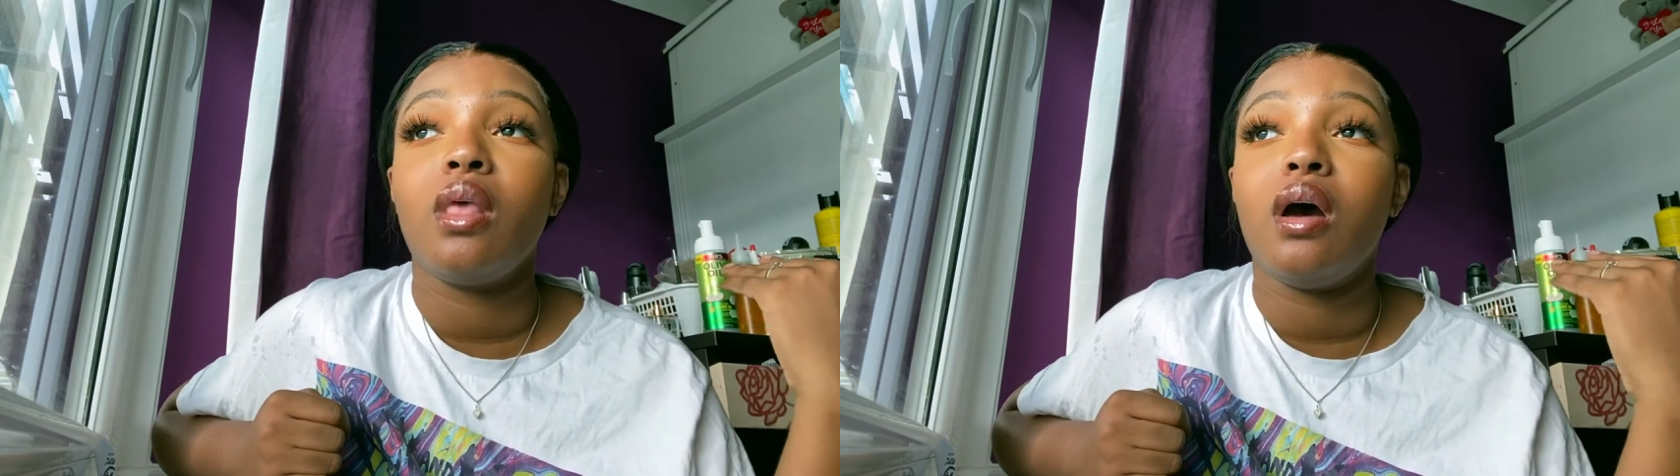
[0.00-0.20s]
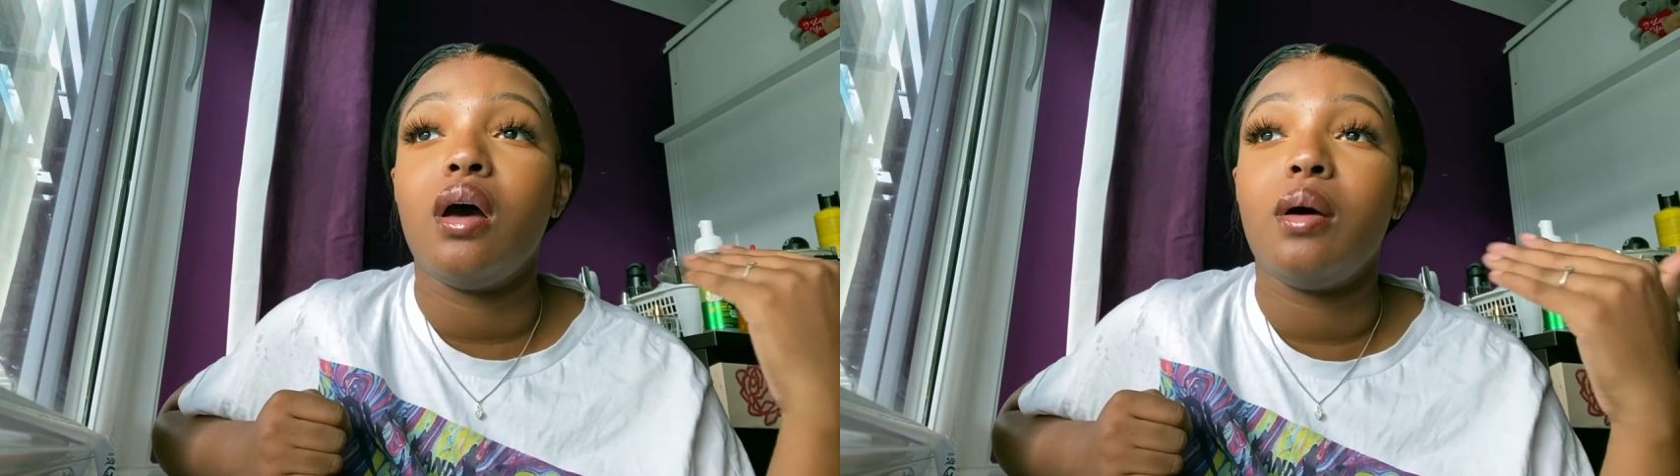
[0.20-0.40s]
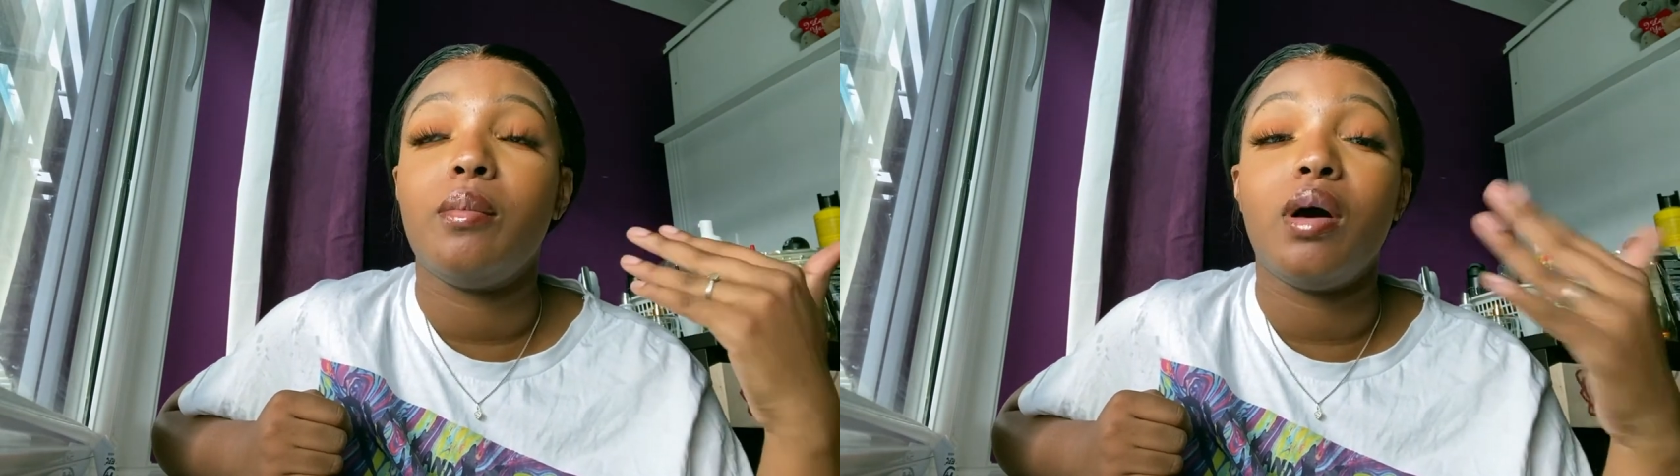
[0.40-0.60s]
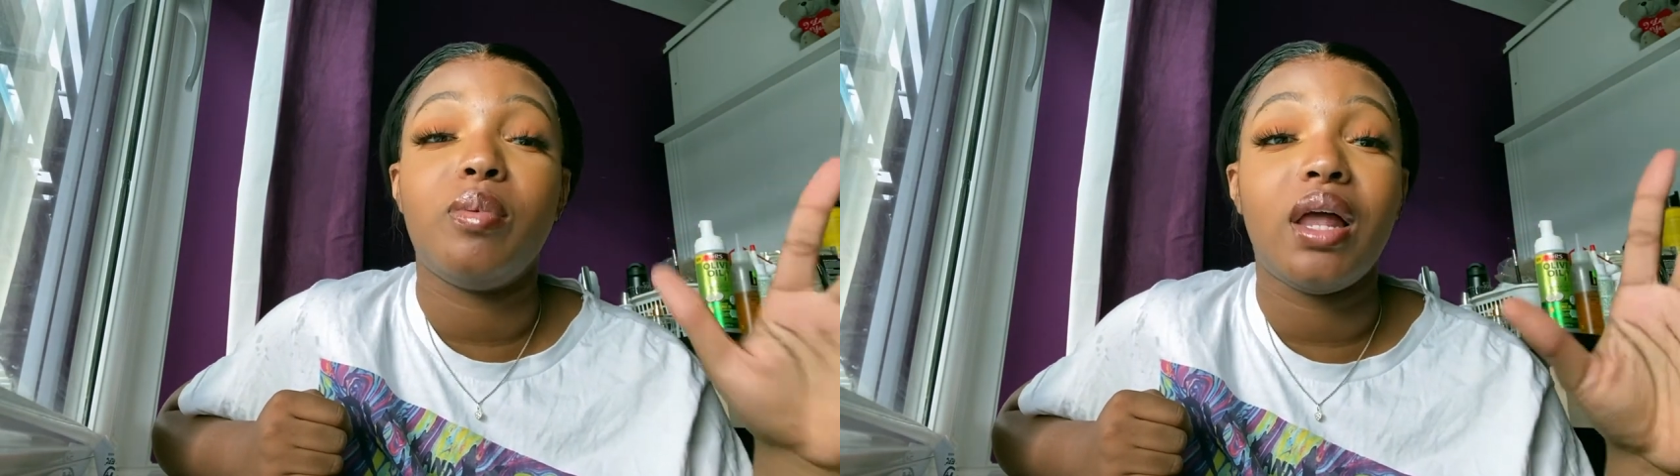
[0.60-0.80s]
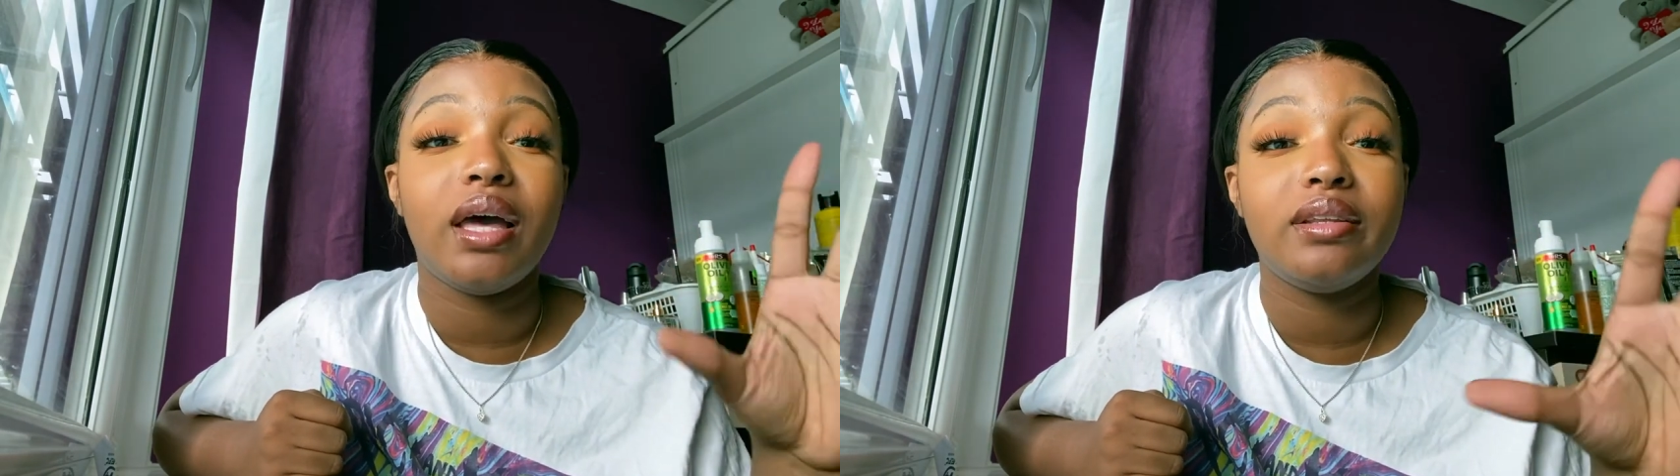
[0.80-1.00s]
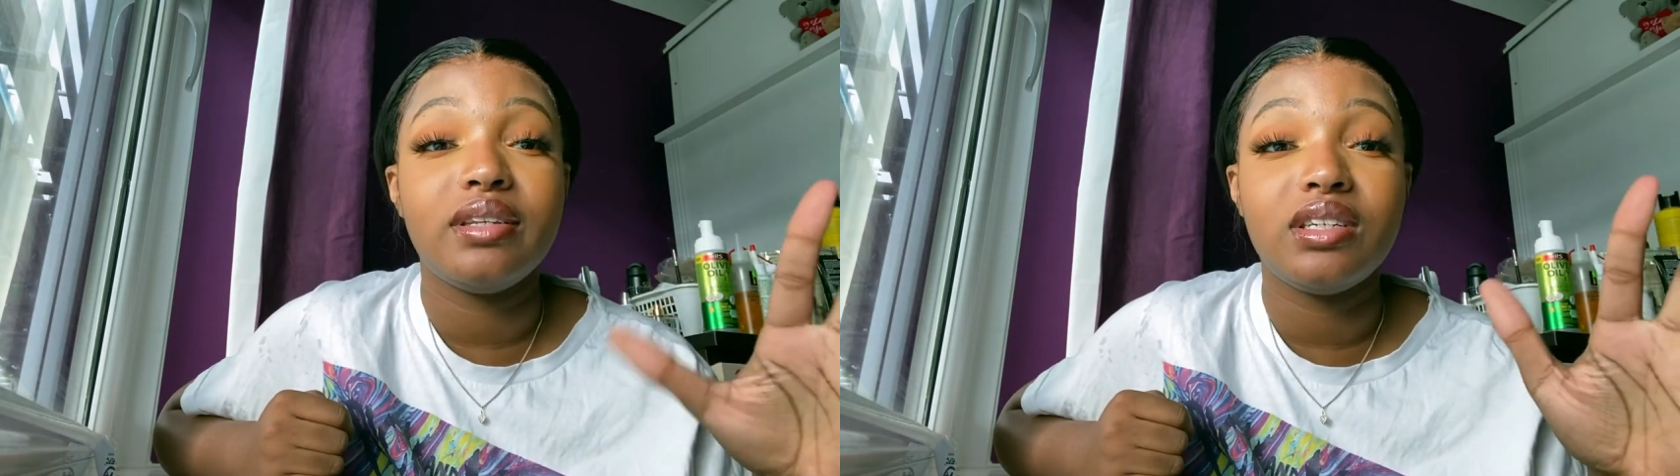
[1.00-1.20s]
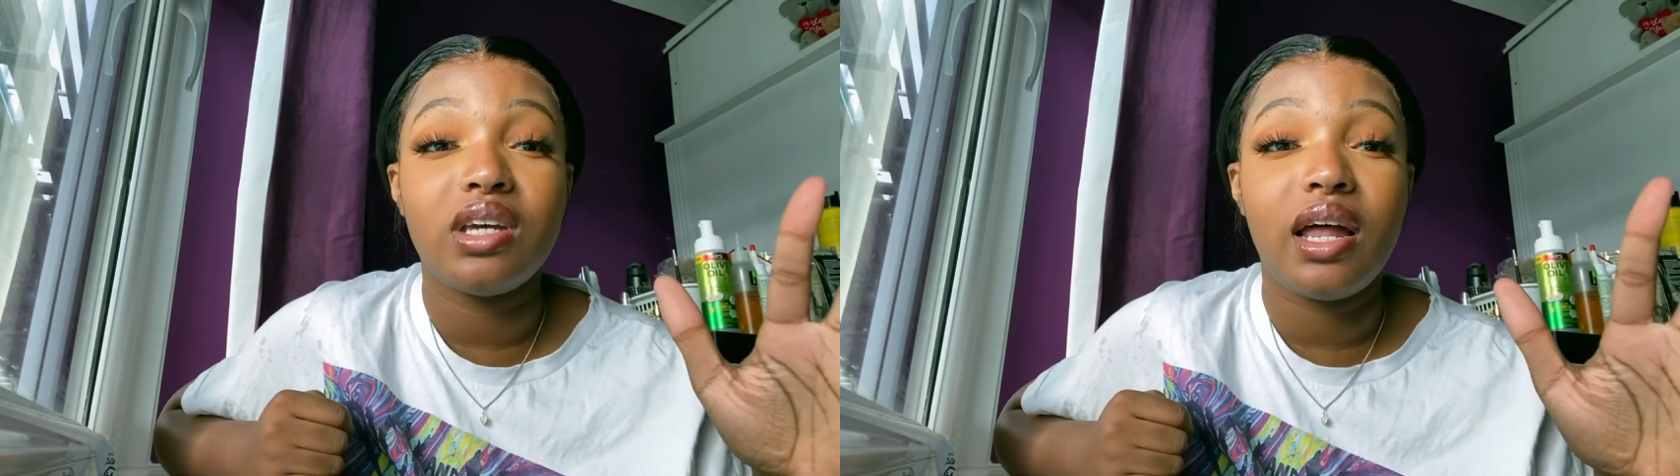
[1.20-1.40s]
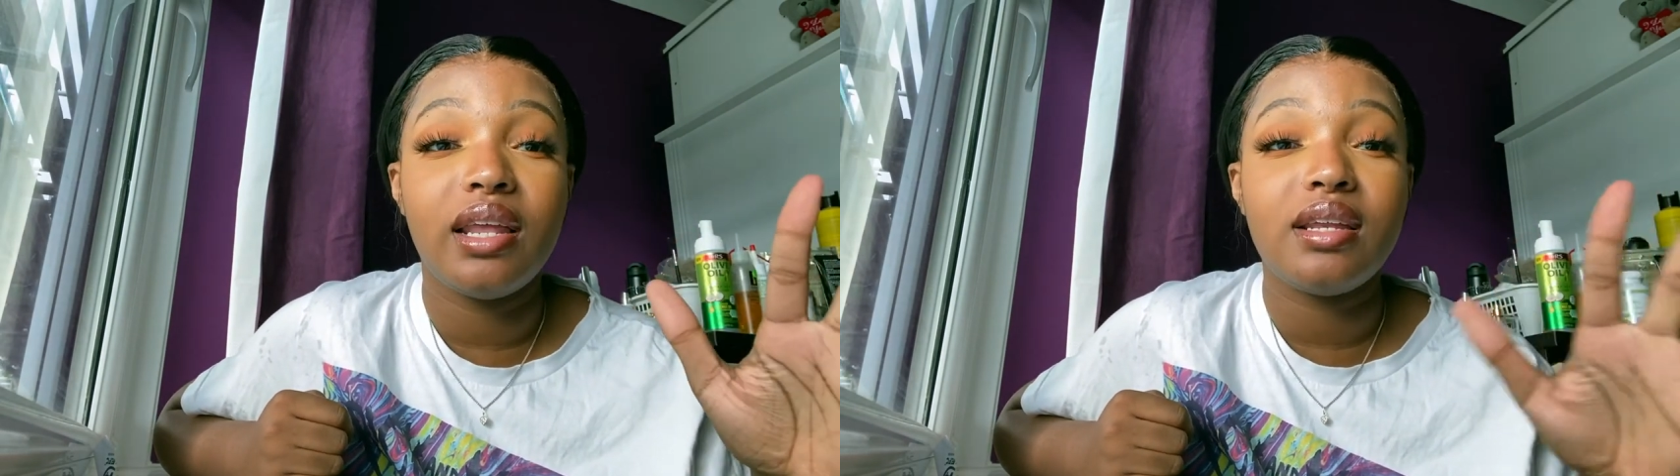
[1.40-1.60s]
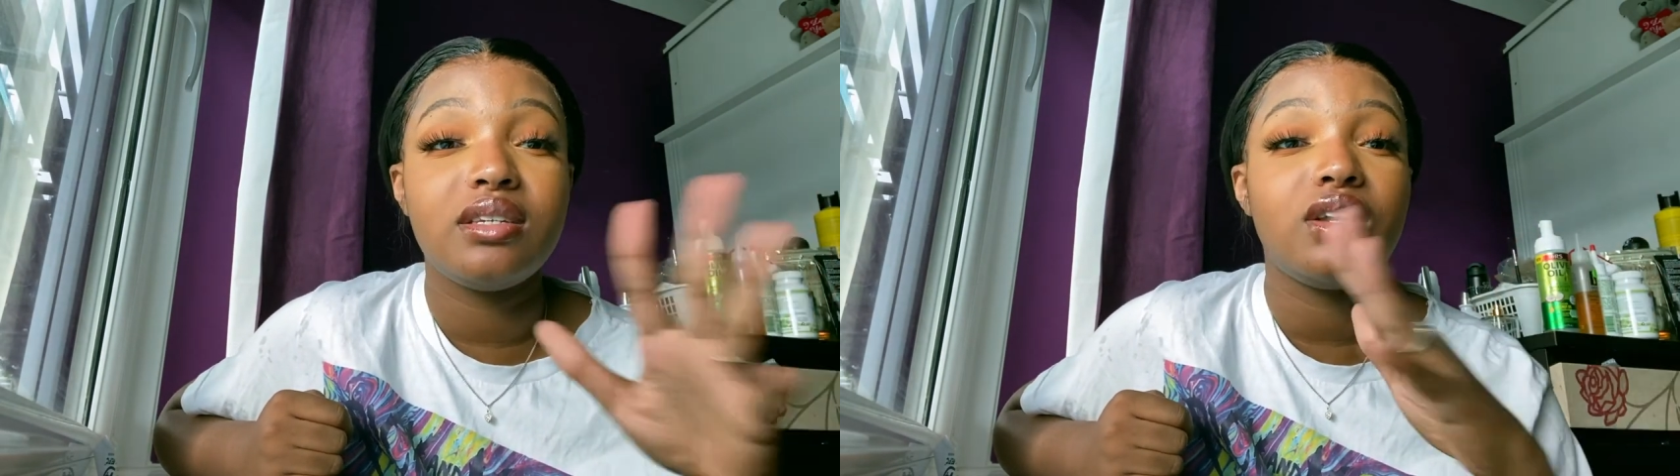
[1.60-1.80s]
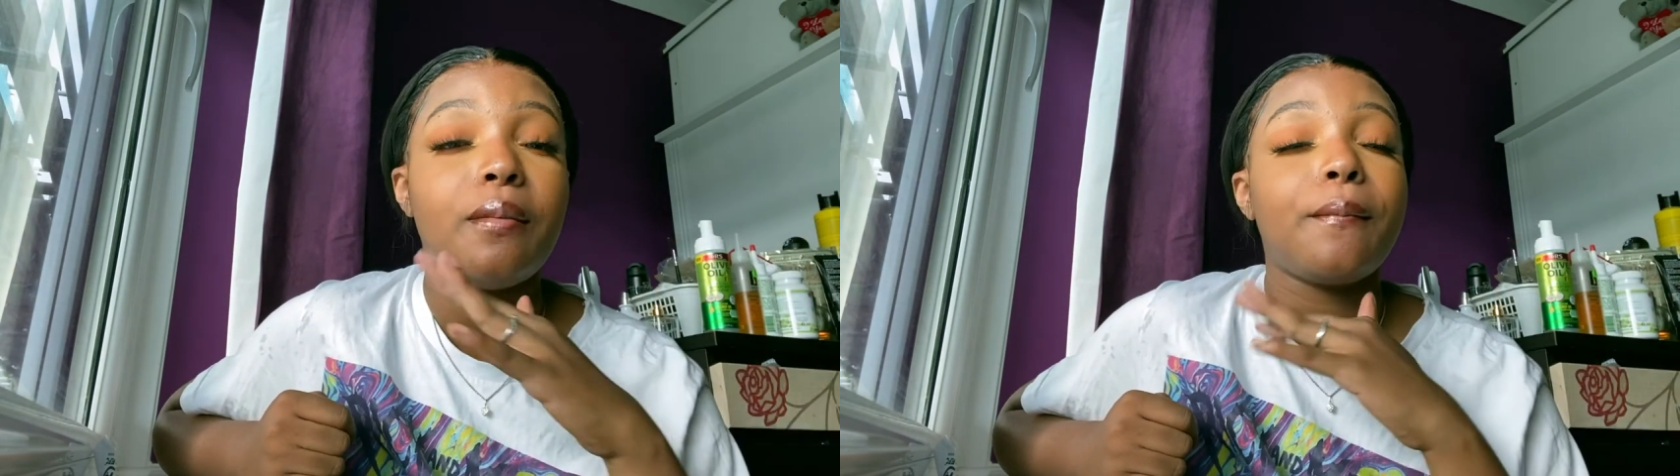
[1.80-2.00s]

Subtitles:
apply into the challenge,